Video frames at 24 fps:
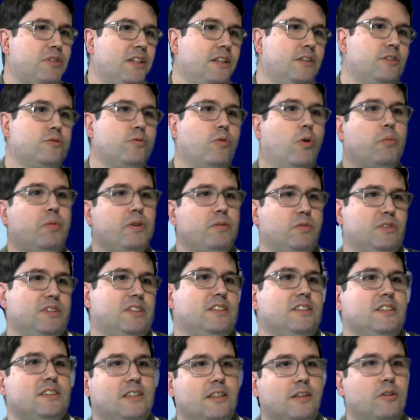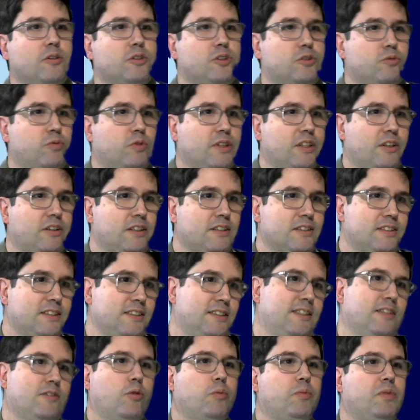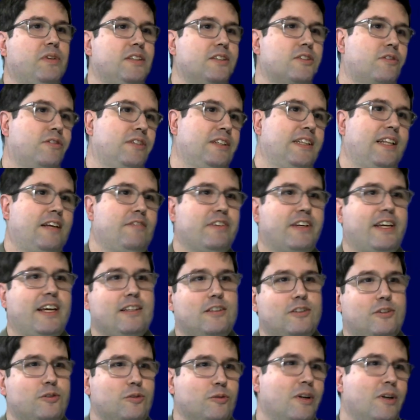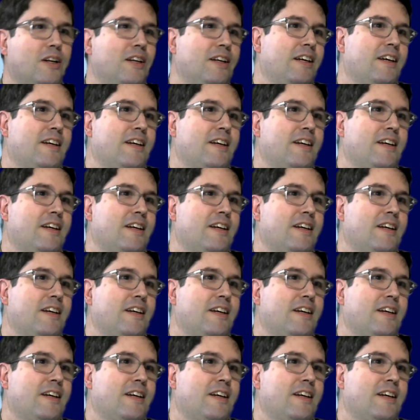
They need to open one system, go to another system, open a screen, navigate through